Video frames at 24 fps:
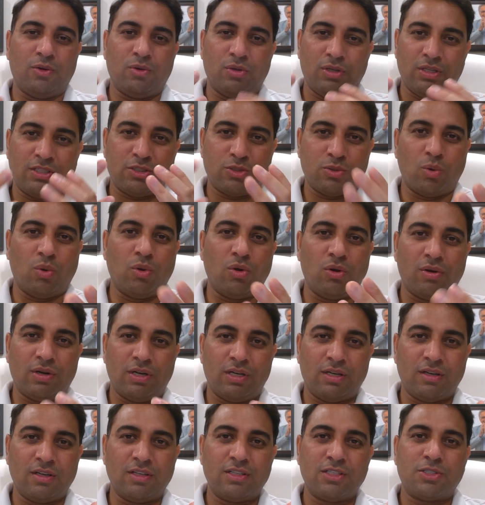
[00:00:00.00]
his soul
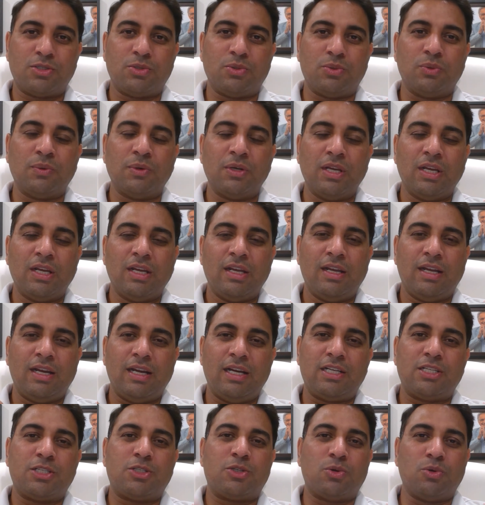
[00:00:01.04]
returns to
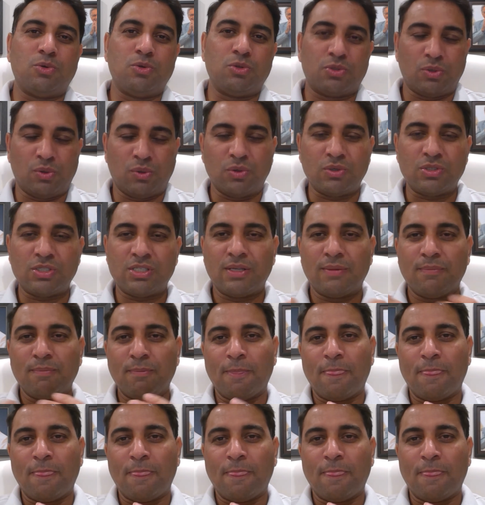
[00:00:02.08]
its true source.